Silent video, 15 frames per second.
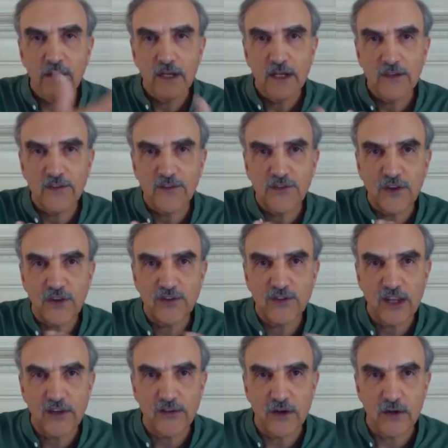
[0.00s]
its
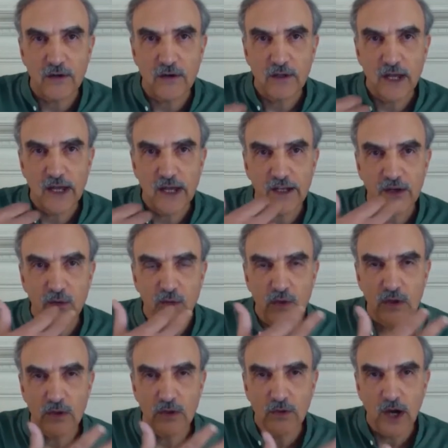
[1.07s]
center and it
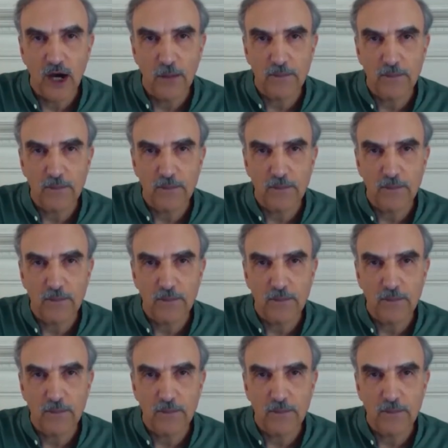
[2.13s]
will not